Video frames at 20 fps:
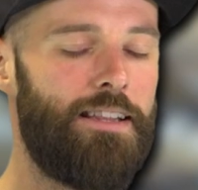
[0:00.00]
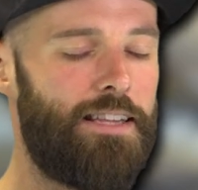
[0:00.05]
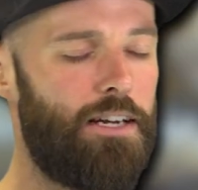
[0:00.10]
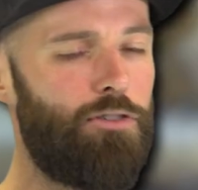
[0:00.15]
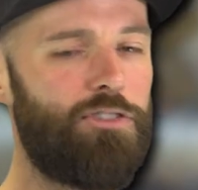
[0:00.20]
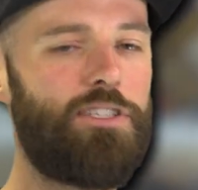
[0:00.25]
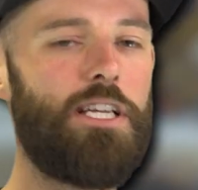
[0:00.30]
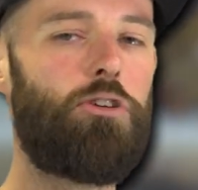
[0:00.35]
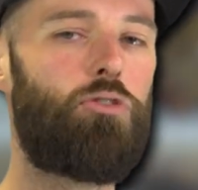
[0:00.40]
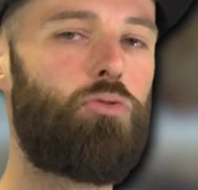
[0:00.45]

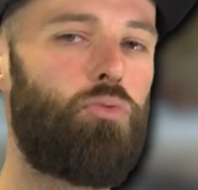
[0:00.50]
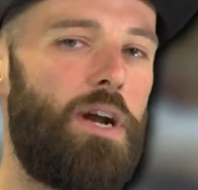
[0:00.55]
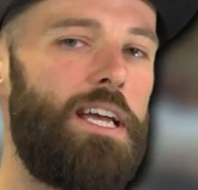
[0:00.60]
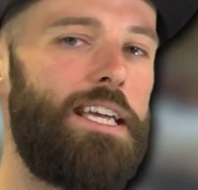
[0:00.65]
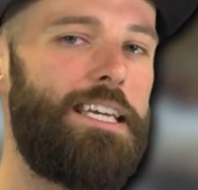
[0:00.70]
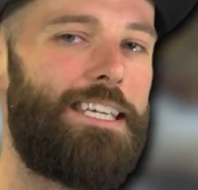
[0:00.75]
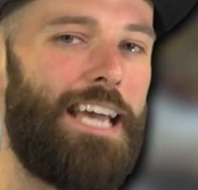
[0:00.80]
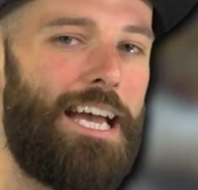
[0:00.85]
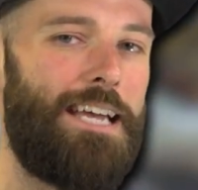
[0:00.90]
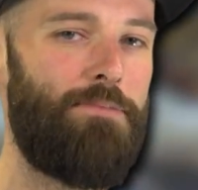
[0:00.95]
There is a
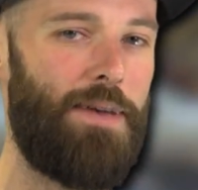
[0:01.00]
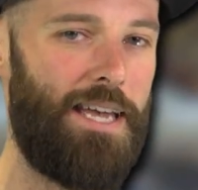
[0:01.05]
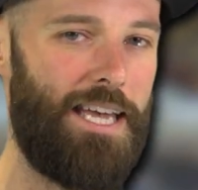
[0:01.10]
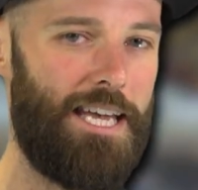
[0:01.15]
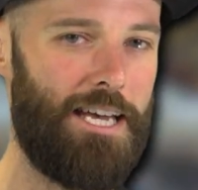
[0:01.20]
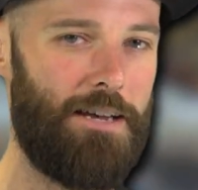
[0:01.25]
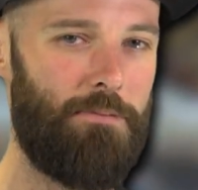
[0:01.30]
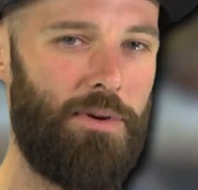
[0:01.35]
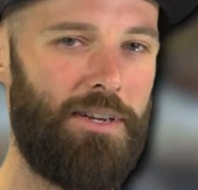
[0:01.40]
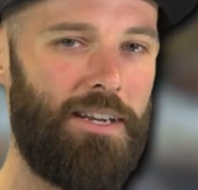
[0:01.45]
great game
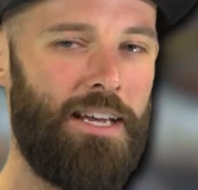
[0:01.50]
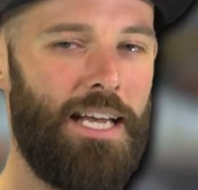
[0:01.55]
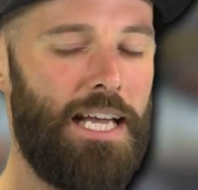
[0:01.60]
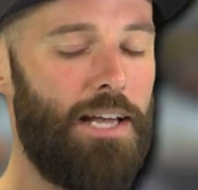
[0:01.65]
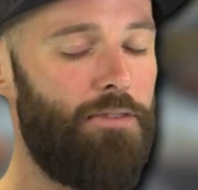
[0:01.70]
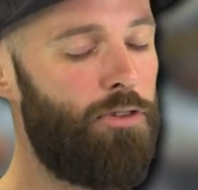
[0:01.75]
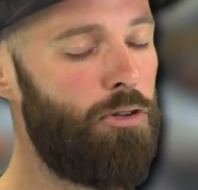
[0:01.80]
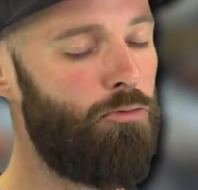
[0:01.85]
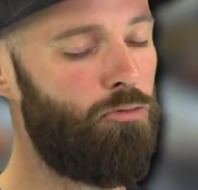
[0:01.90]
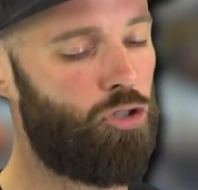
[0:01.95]
here, but
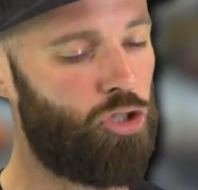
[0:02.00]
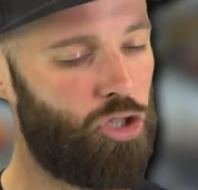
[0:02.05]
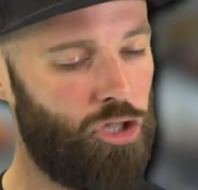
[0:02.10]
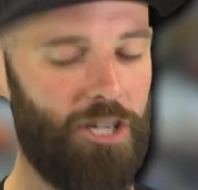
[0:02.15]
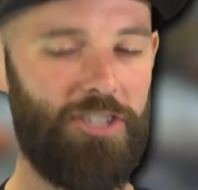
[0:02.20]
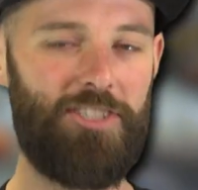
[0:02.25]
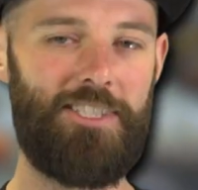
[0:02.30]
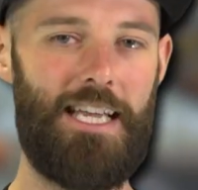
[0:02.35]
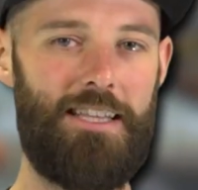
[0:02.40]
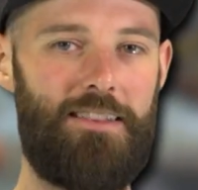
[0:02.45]
if you
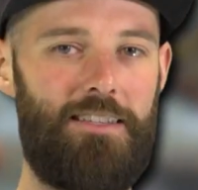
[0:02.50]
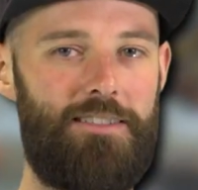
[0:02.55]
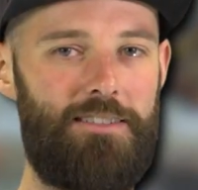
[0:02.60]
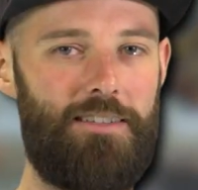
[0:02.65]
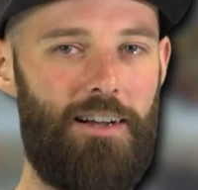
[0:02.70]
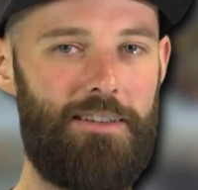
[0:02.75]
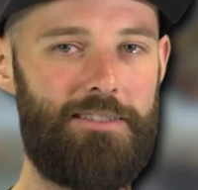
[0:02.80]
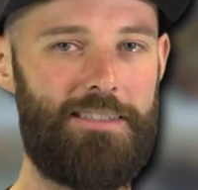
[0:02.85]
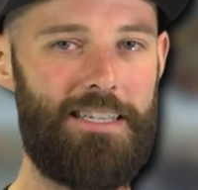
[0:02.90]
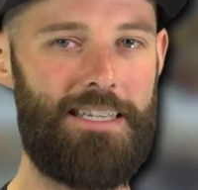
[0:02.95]
just get the
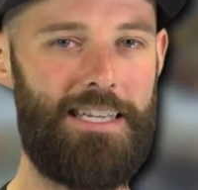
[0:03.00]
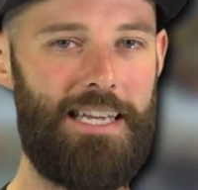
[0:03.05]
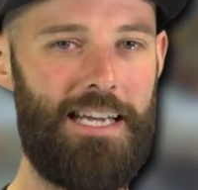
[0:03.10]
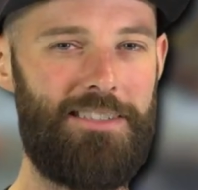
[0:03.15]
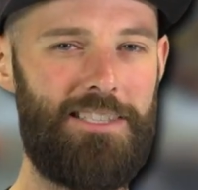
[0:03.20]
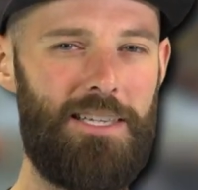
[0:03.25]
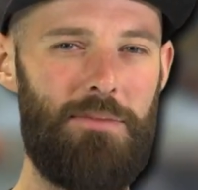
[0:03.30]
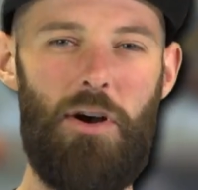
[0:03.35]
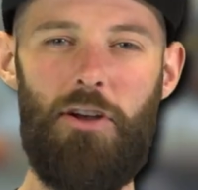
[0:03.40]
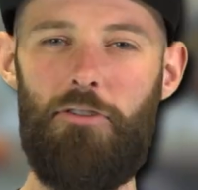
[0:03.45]
starter
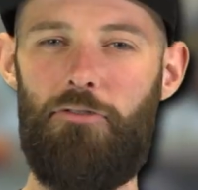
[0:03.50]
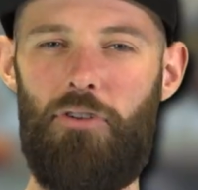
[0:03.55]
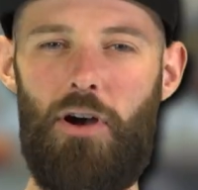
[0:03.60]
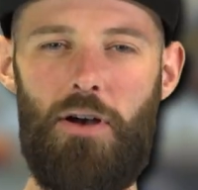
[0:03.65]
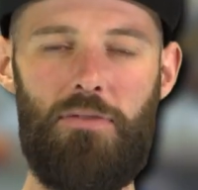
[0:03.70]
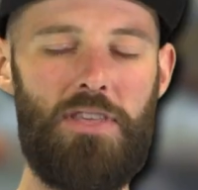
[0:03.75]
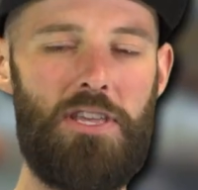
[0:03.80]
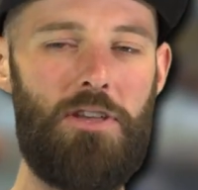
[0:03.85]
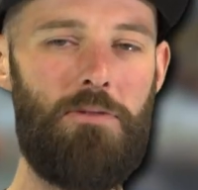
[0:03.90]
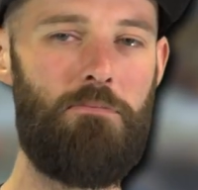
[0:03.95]
kit, you might
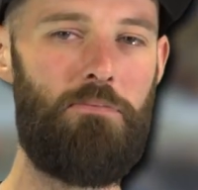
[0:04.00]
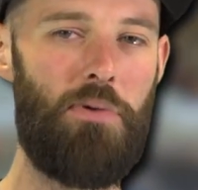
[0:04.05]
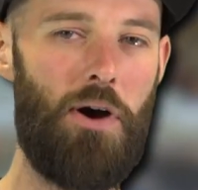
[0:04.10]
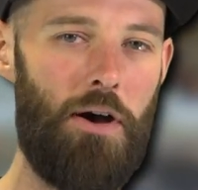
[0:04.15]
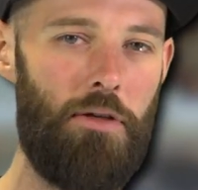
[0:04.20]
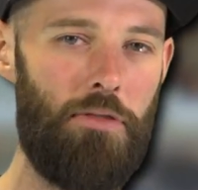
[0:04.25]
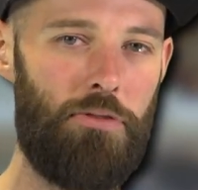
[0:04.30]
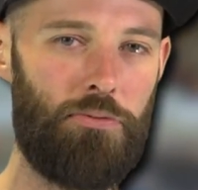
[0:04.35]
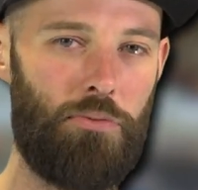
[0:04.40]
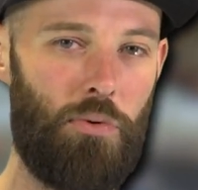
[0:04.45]
find that you
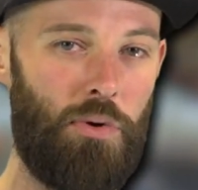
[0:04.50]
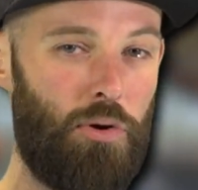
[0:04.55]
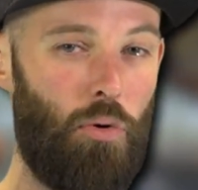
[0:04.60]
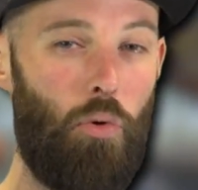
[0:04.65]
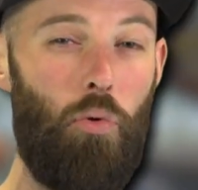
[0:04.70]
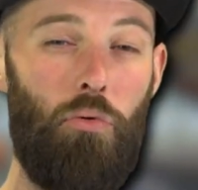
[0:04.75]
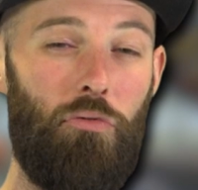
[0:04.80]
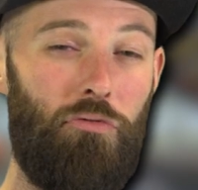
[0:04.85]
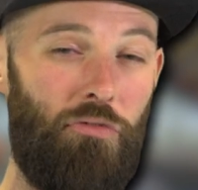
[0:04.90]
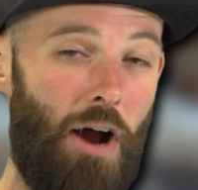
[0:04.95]
burn through it
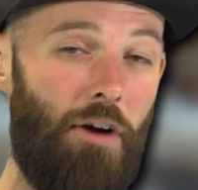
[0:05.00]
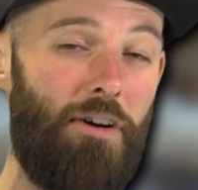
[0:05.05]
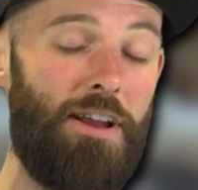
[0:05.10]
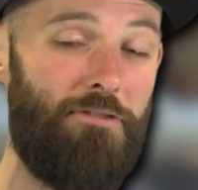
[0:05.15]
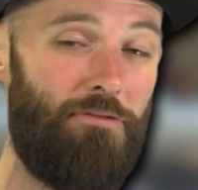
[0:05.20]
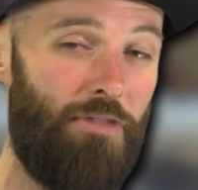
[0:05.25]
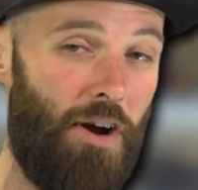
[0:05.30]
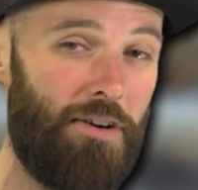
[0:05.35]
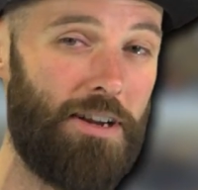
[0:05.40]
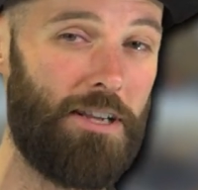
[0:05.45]
all very,
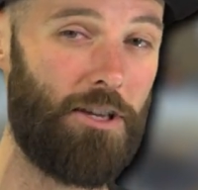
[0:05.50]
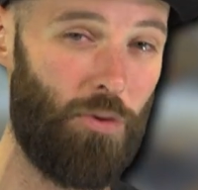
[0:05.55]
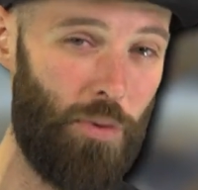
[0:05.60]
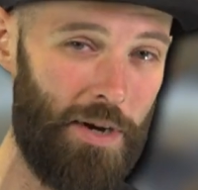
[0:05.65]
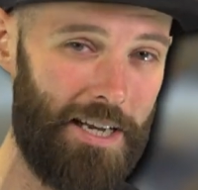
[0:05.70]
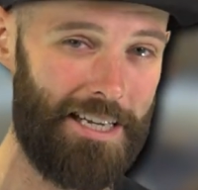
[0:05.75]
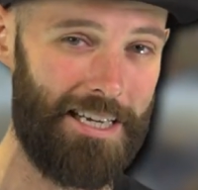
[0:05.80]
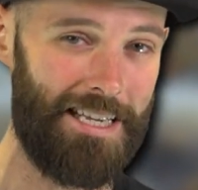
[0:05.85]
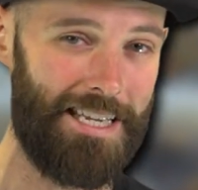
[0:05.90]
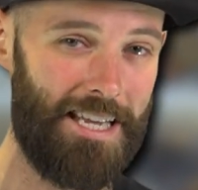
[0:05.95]
very
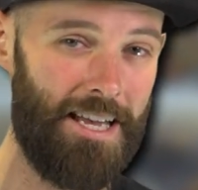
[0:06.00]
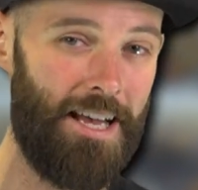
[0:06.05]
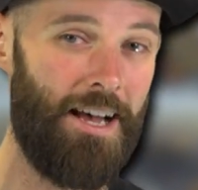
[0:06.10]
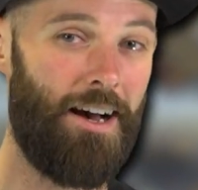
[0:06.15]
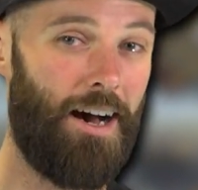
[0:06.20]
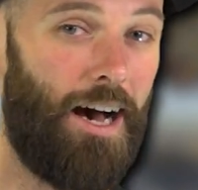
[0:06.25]
quickly.